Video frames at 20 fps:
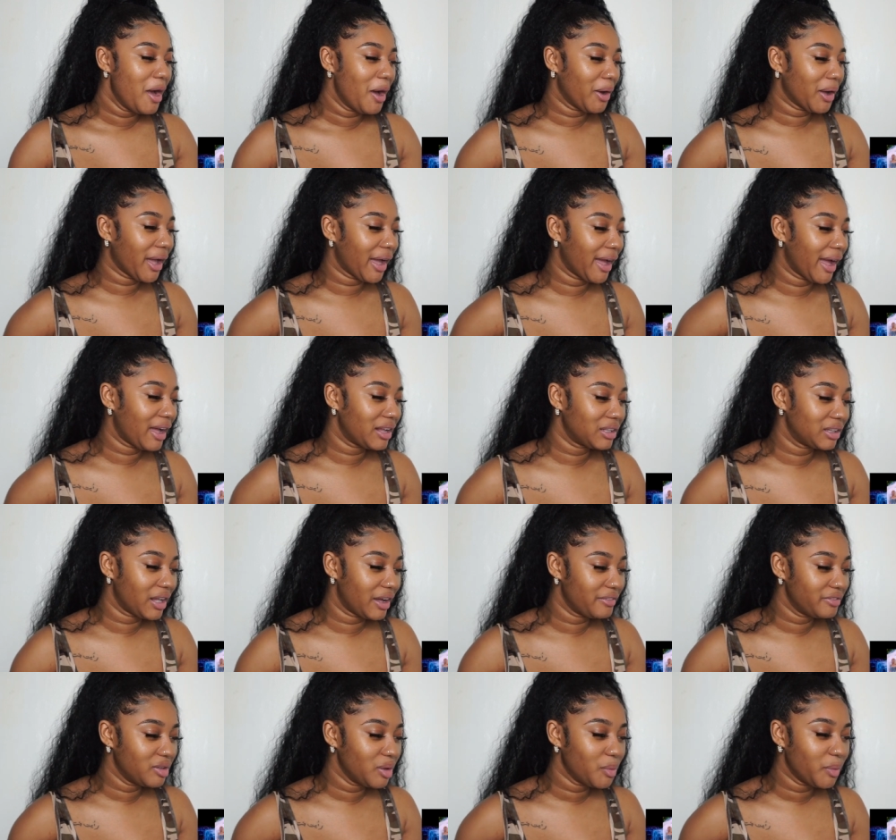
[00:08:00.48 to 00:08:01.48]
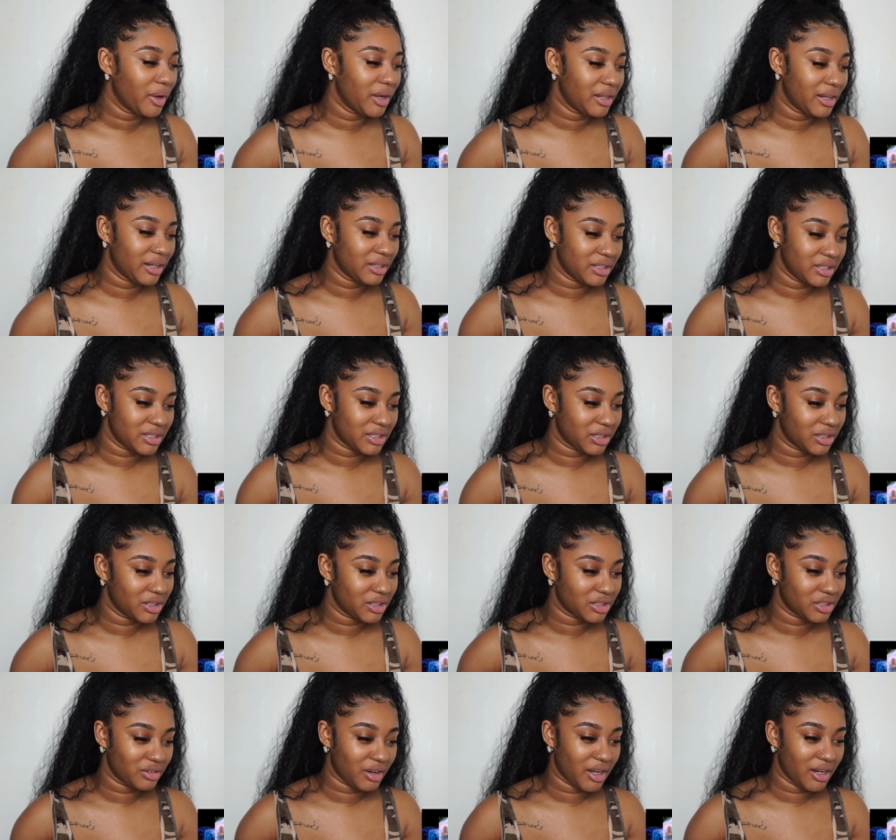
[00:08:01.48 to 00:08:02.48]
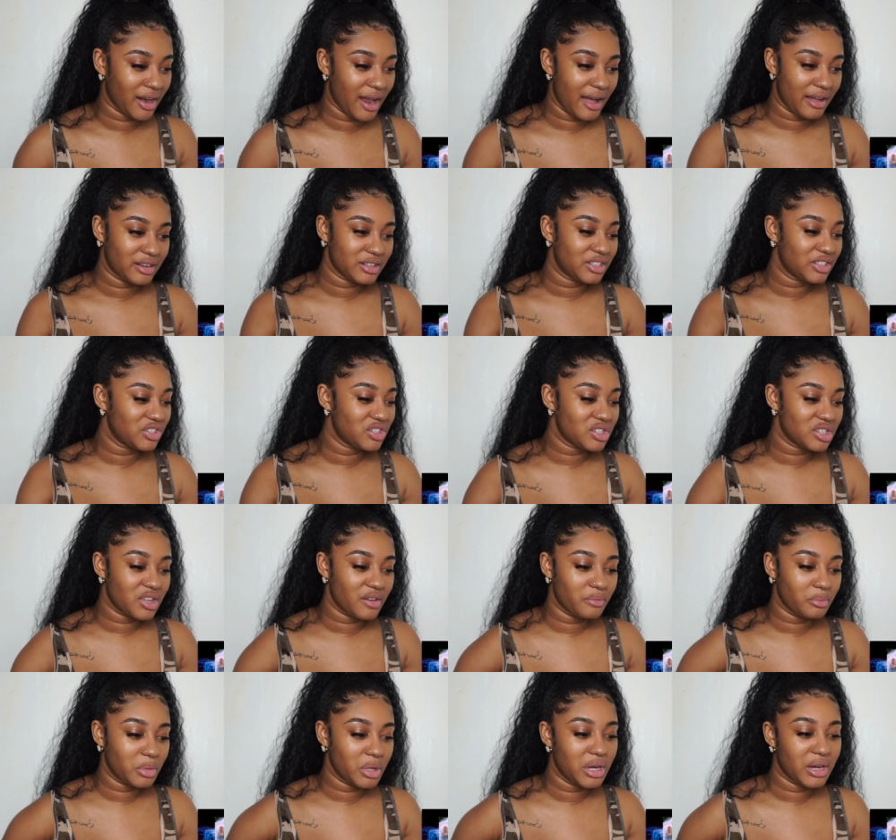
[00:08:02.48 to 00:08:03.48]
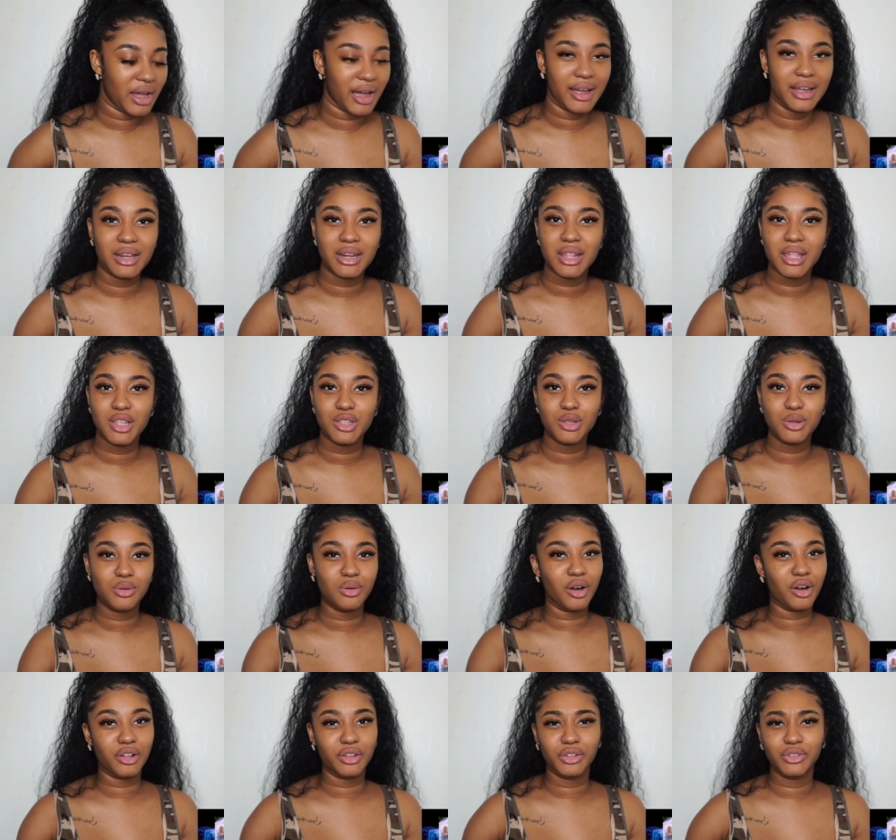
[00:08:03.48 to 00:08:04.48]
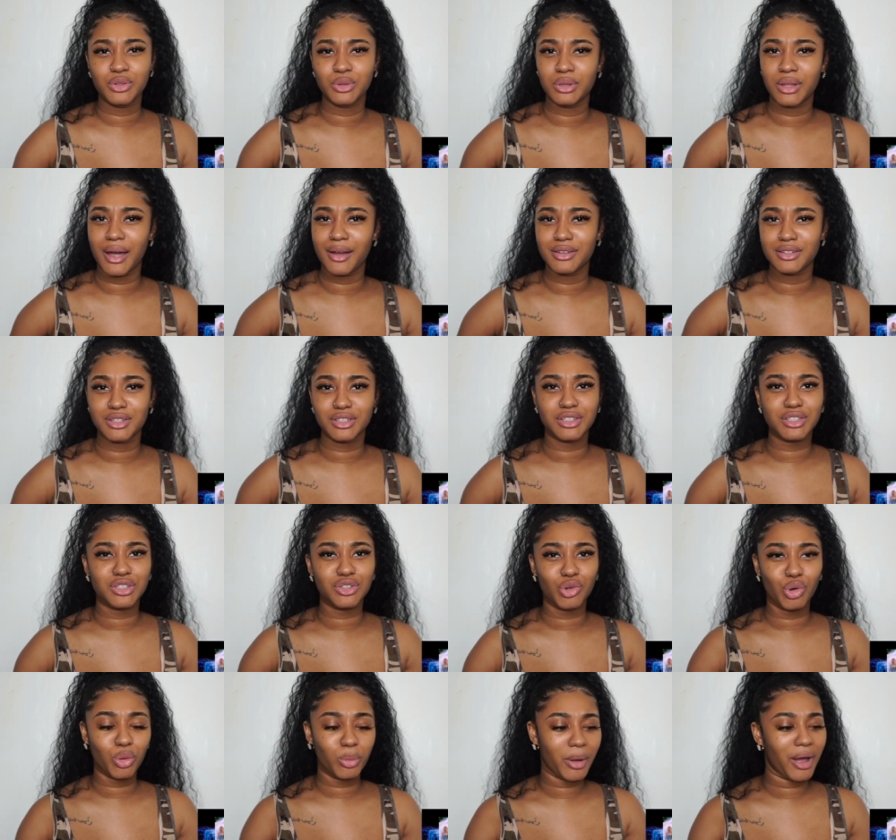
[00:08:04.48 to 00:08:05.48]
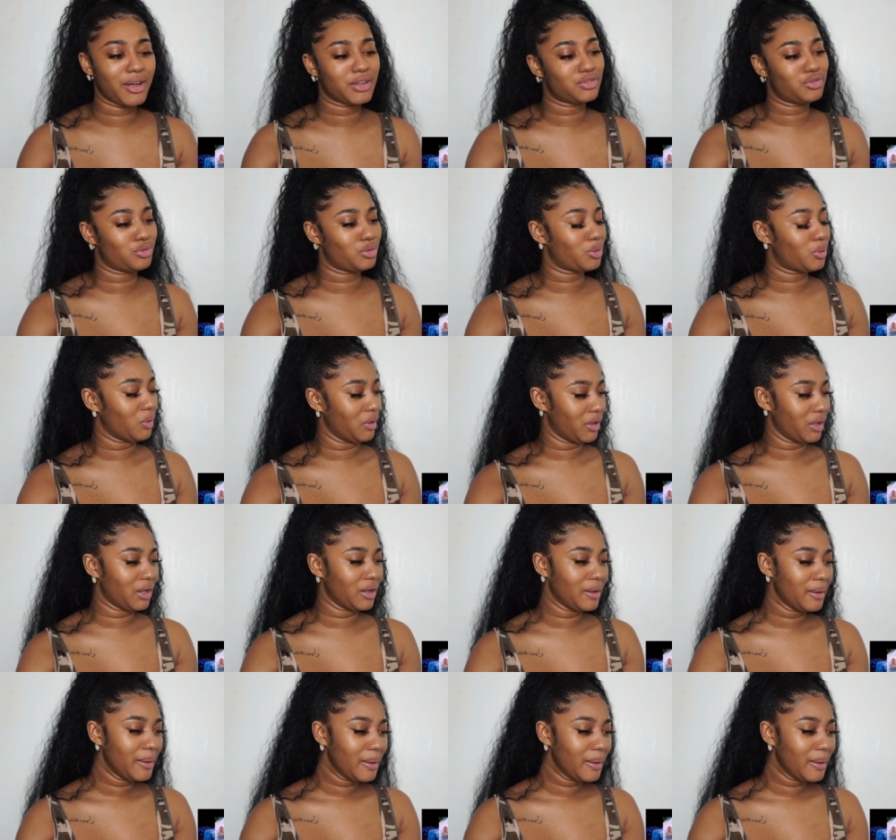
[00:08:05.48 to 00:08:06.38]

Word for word: Okay, I love the way that this looks right now. This is just giving me 90s to early 2000s throwbacks real quick.